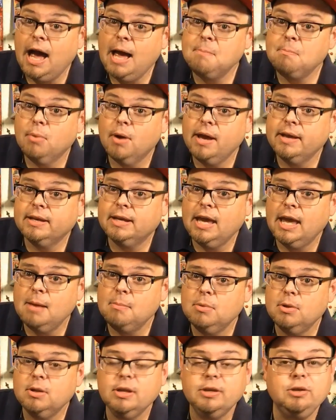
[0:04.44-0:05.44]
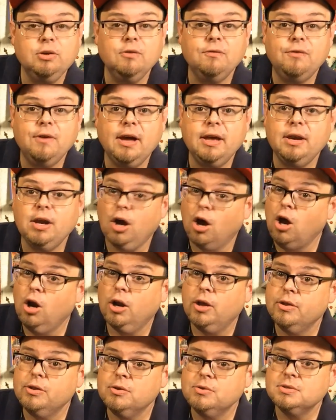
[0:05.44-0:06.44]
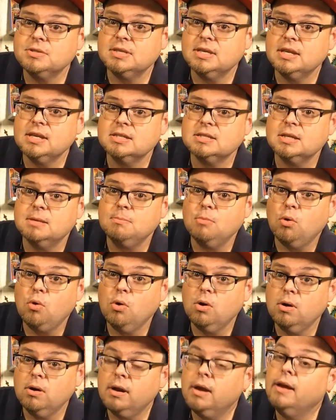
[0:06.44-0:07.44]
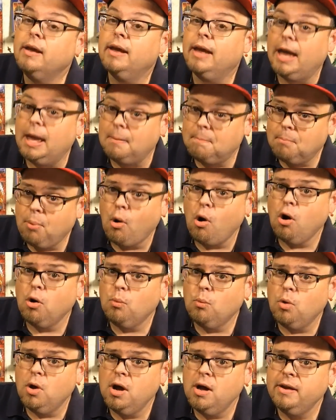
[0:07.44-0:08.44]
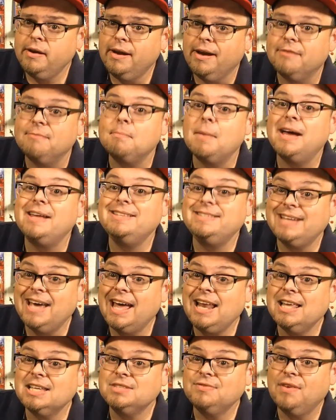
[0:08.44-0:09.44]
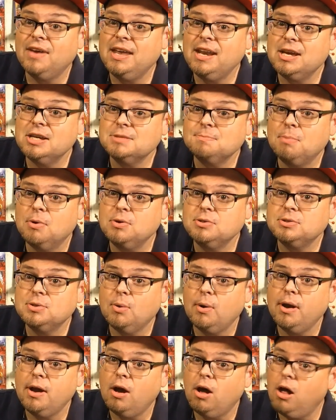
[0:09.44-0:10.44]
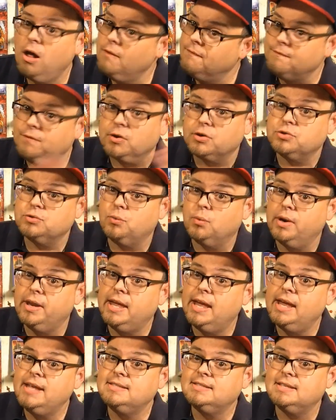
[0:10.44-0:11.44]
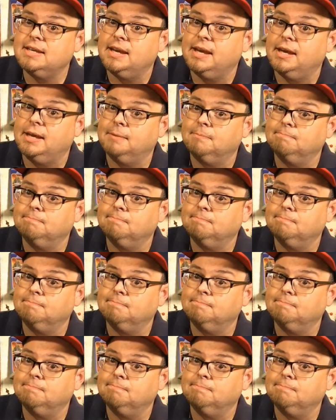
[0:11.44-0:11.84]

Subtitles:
I'm Brad Campbell, and you'll find all of those things and more in part 1 of my Dallas Fan Expo toy haul for 2018.